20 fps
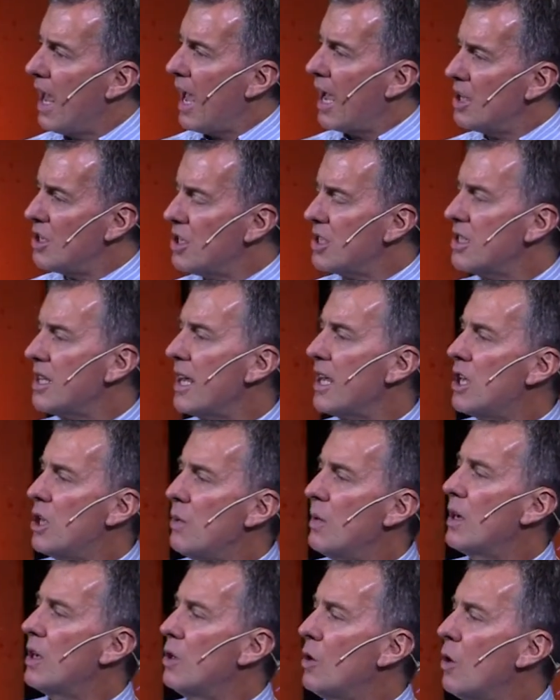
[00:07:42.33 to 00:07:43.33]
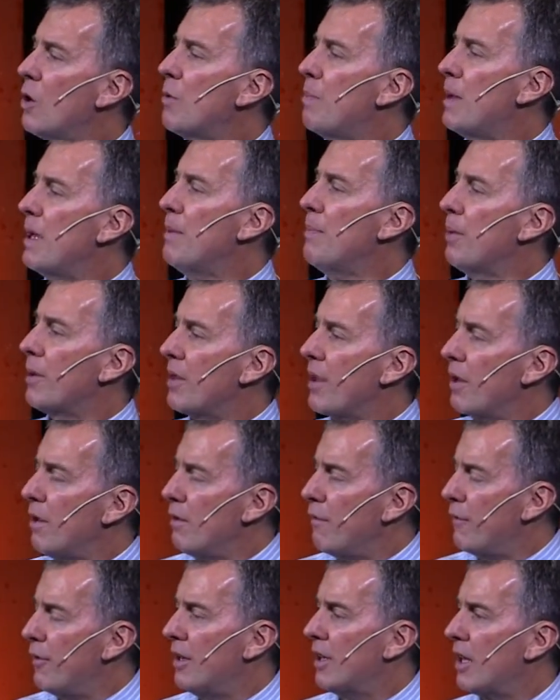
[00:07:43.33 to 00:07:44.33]
And just like you ignore people that
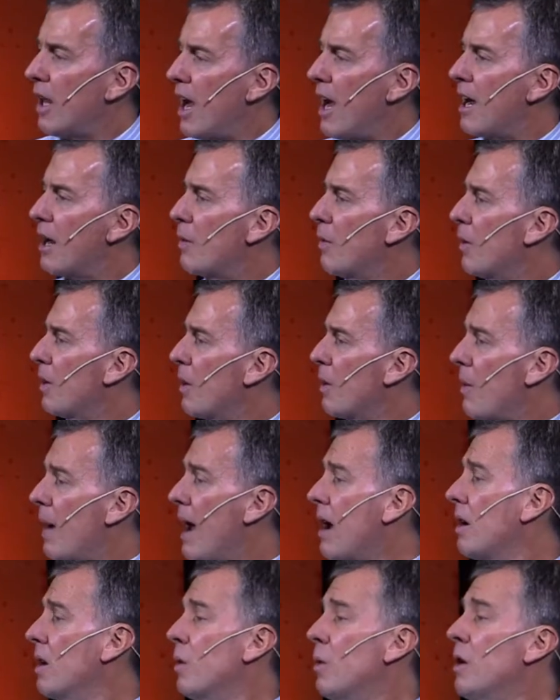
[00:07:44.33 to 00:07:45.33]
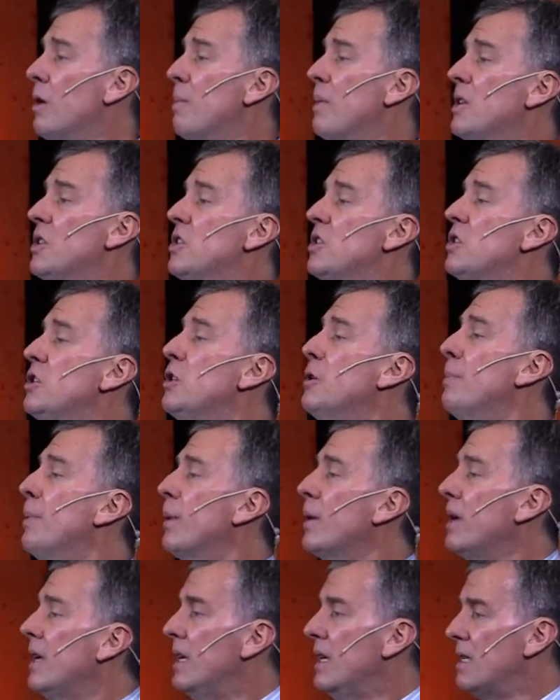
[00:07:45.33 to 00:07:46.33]
you feel awkward around, it would have been
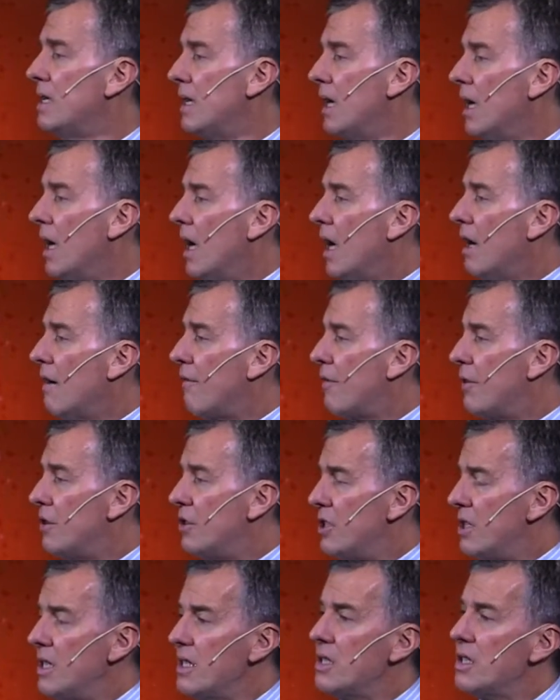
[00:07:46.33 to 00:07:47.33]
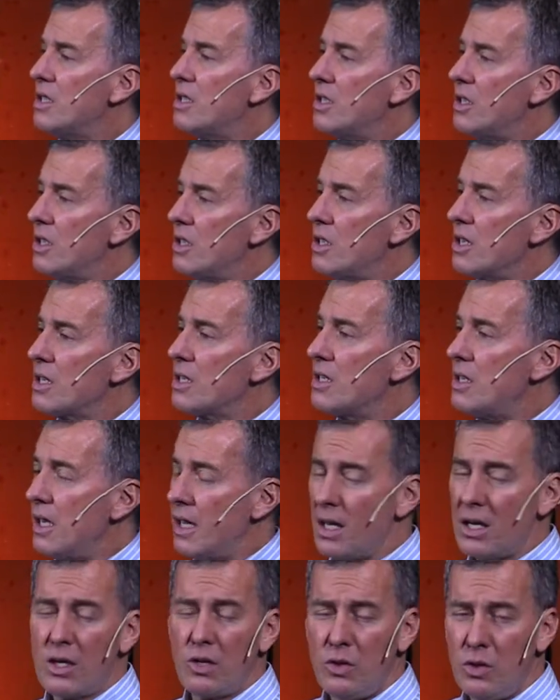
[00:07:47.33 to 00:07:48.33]
super easy for Jesus to just
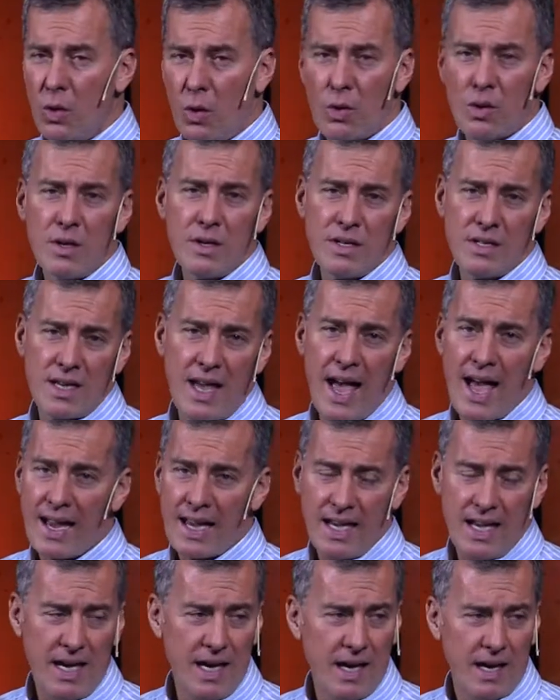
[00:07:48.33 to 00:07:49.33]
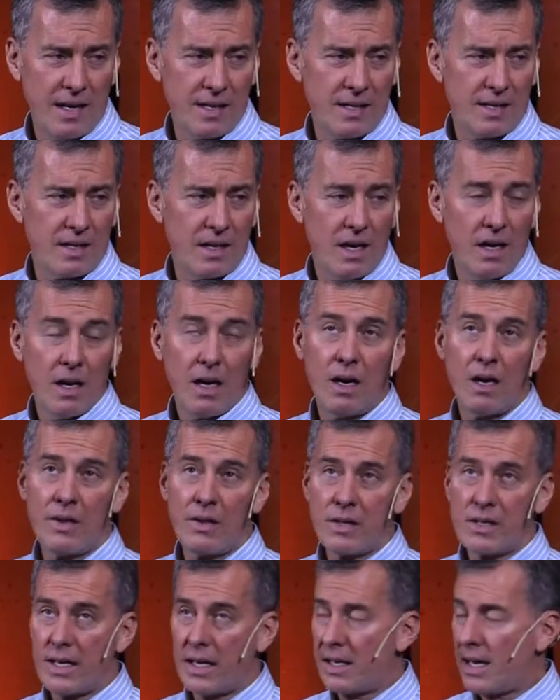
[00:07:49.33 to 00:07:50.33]
ignore Zacchaeus. Oh,
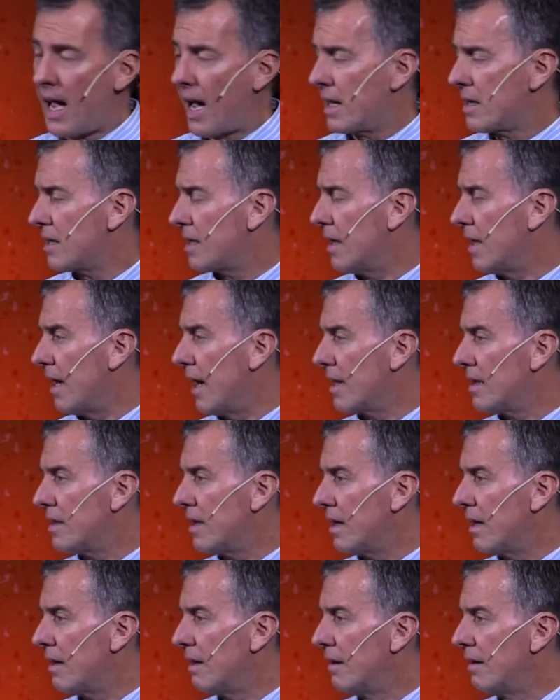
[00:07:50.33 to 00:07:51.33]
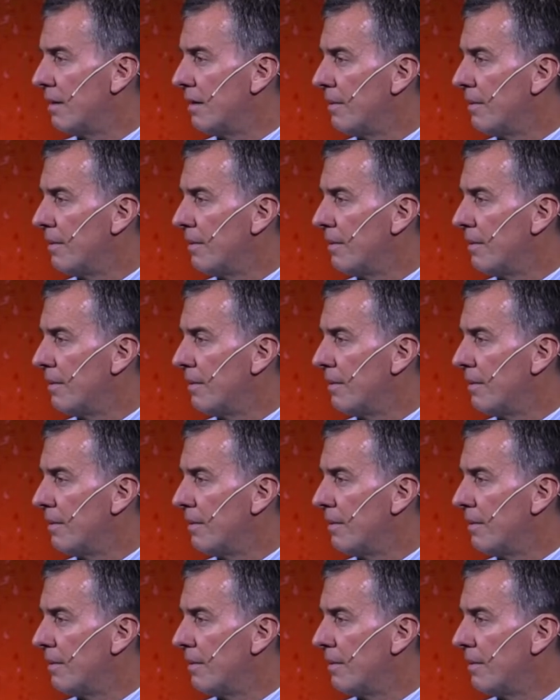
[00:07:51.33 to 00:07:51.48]
there's that tax collector.